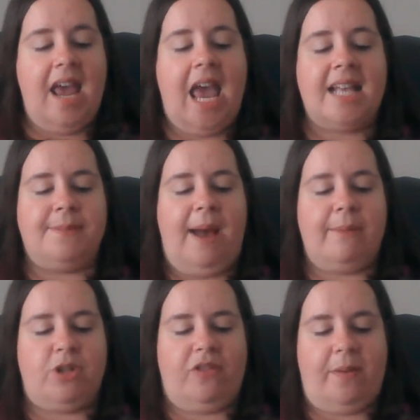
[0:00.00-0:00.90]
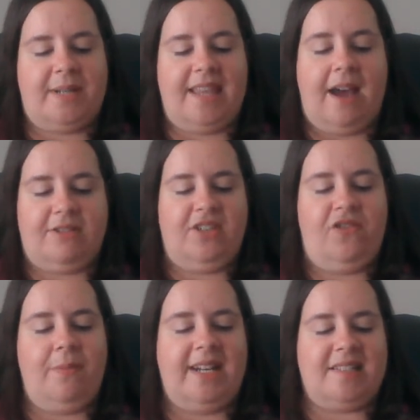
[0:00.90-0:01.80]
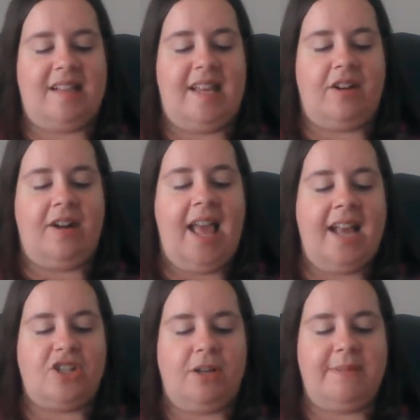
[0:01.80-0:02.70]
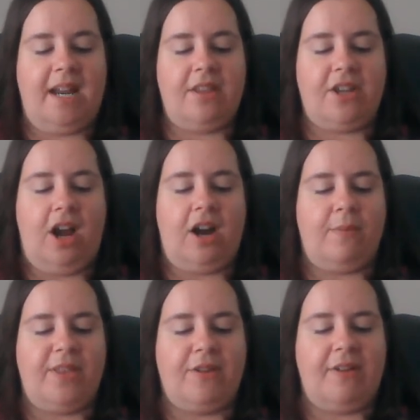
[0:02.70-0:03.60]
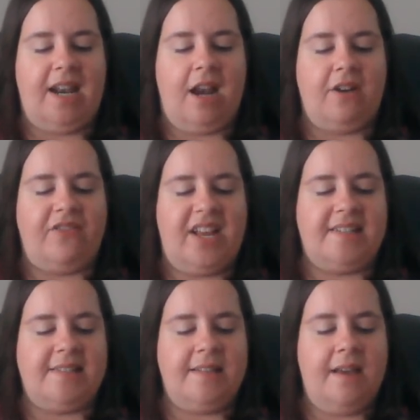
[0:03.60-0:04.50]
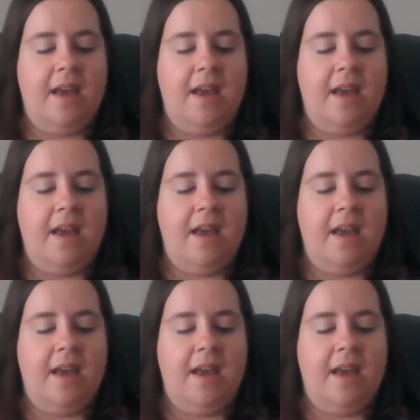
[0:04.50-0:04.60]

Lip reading: Egg's mom drove up to the house a few minutes later, and Egg jumped out of the car with a grin on her face.